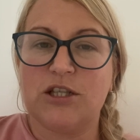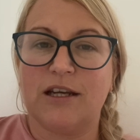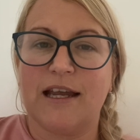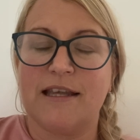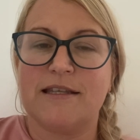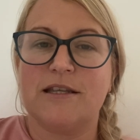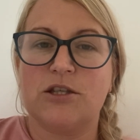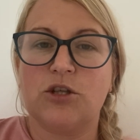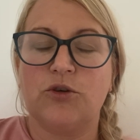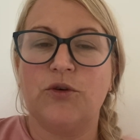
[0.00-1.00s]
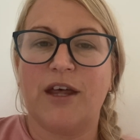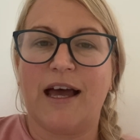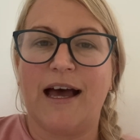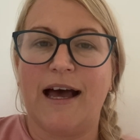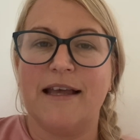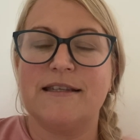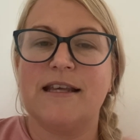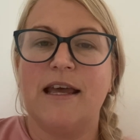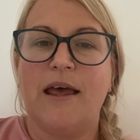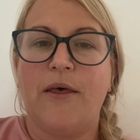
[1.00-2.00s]
year is the school that
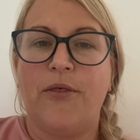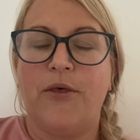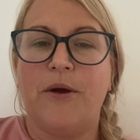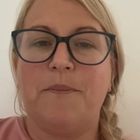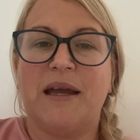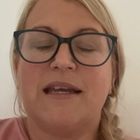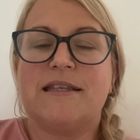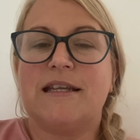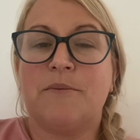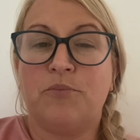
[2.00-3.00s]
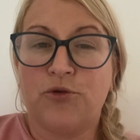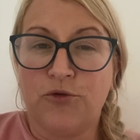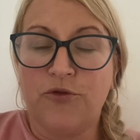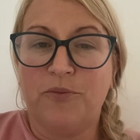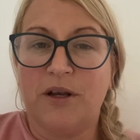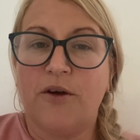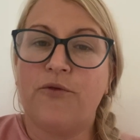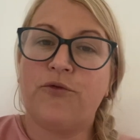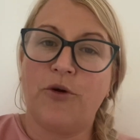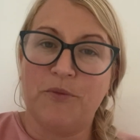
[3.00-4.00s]
has the biggest improvement
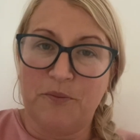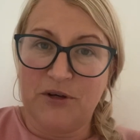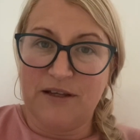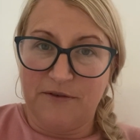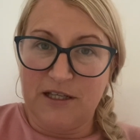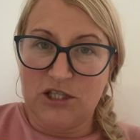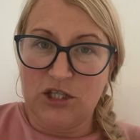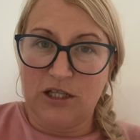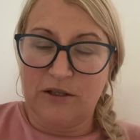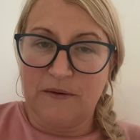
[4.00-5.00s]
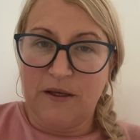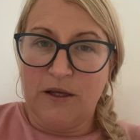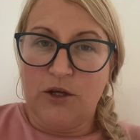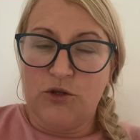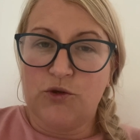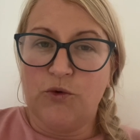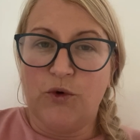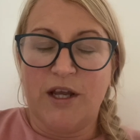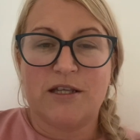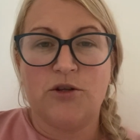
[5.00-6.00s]
from the previous year.
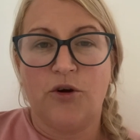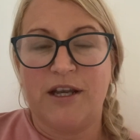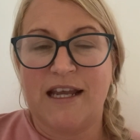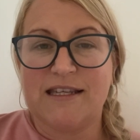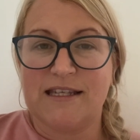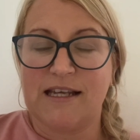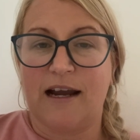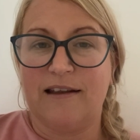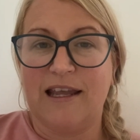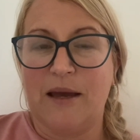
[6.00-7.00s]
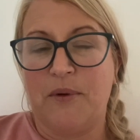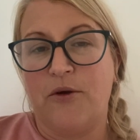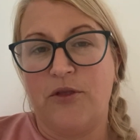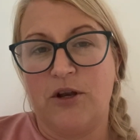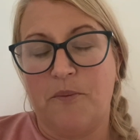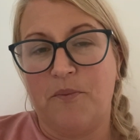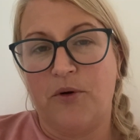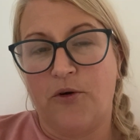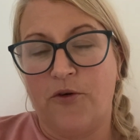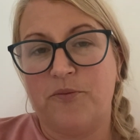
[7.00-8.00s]
So it's not necessarily about the
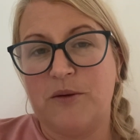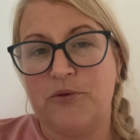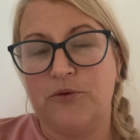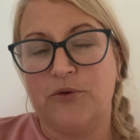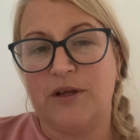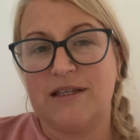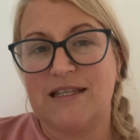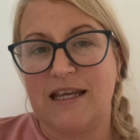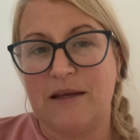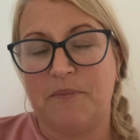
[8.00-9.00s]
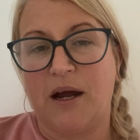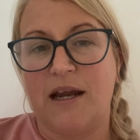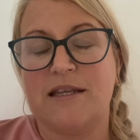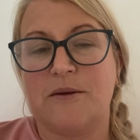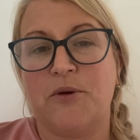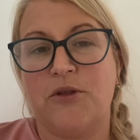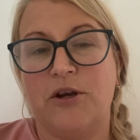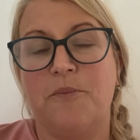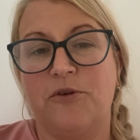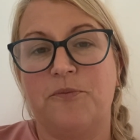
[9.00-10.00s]
number of people taking part, it's about the
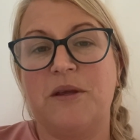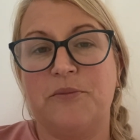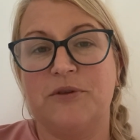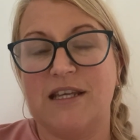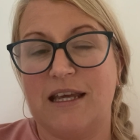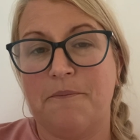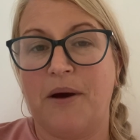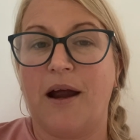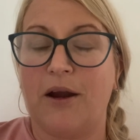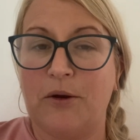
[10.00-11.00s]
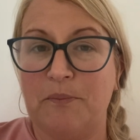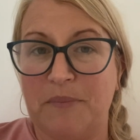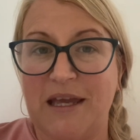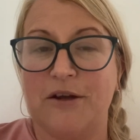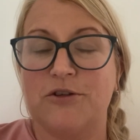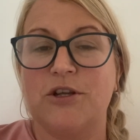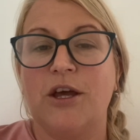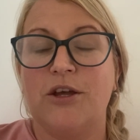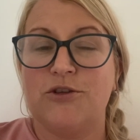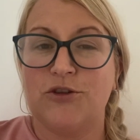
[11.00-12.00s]
number of people taking part compared
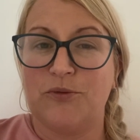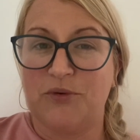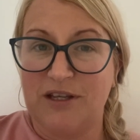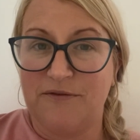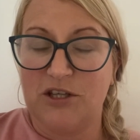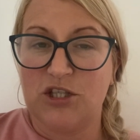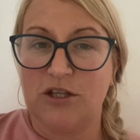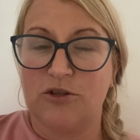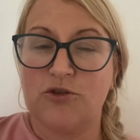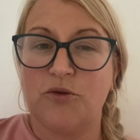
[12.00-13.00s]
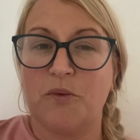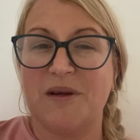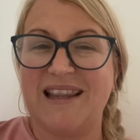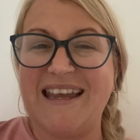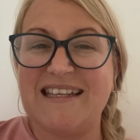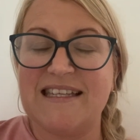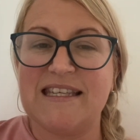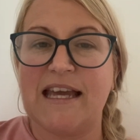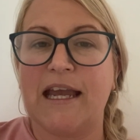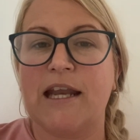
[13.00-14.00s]
to the previous year. So we'd like to
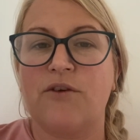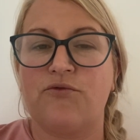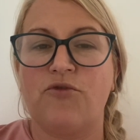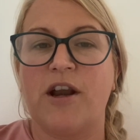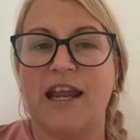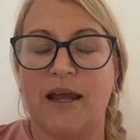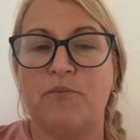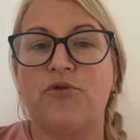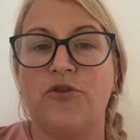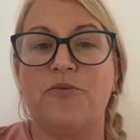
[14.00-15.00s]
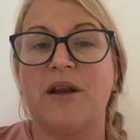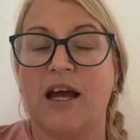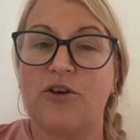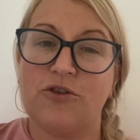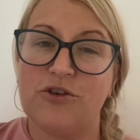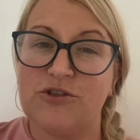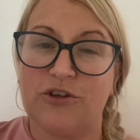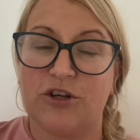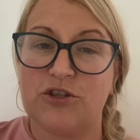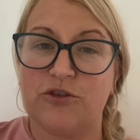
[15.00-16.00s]
see a kind of running improvement across
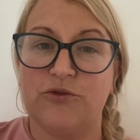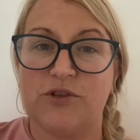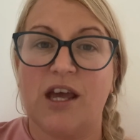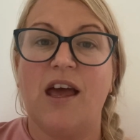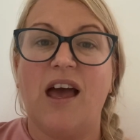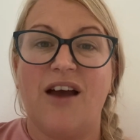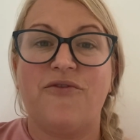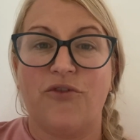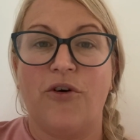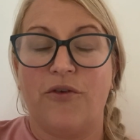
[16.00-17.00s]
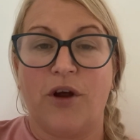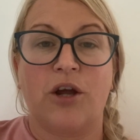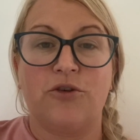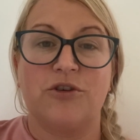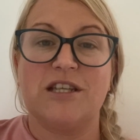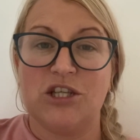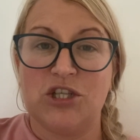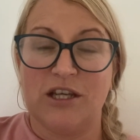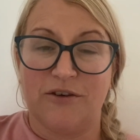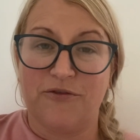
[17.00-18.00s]
all our schools across
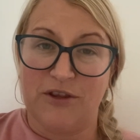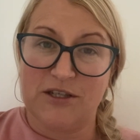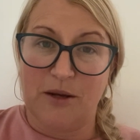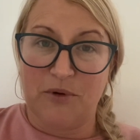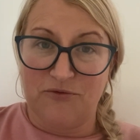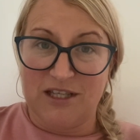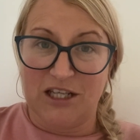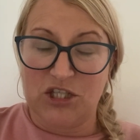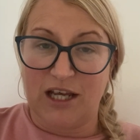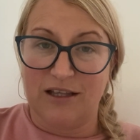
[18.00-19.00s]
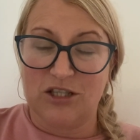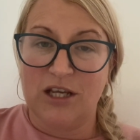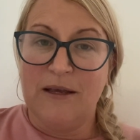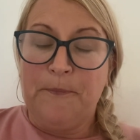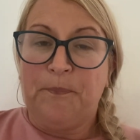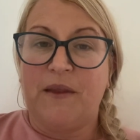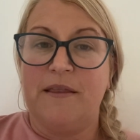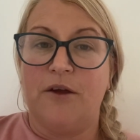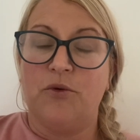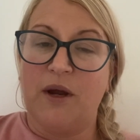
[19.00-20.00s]
each year for the Summer Reading Challenge.
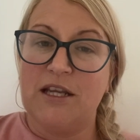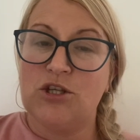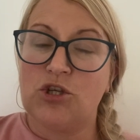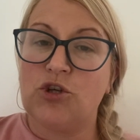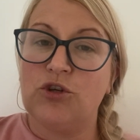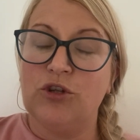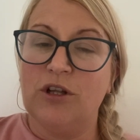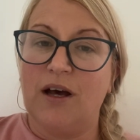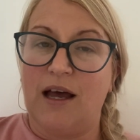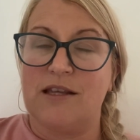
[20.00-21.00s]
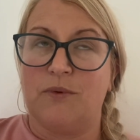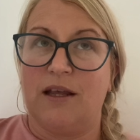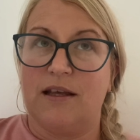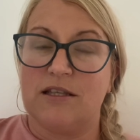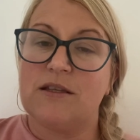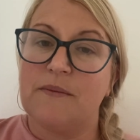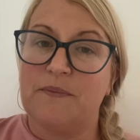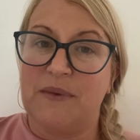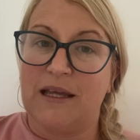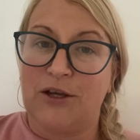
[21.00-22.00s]
Now, the winning school, as well as
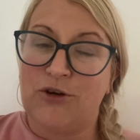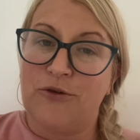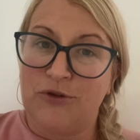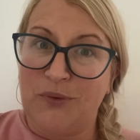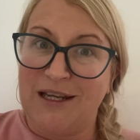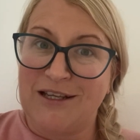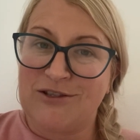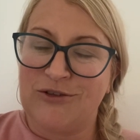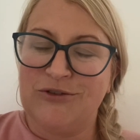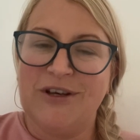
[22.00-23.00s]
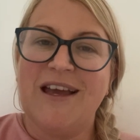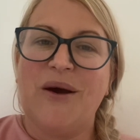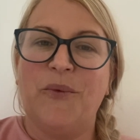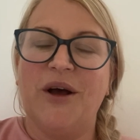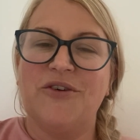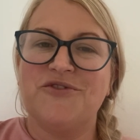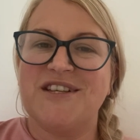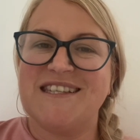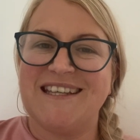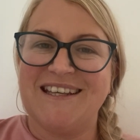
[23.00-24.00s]
being crowned the winning school, will
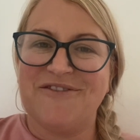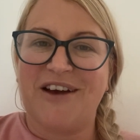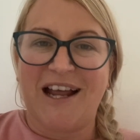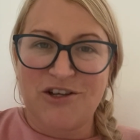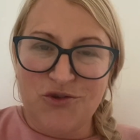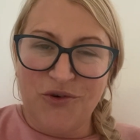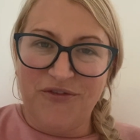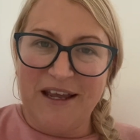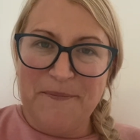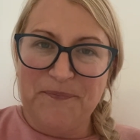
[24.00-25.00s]
receive a trophy,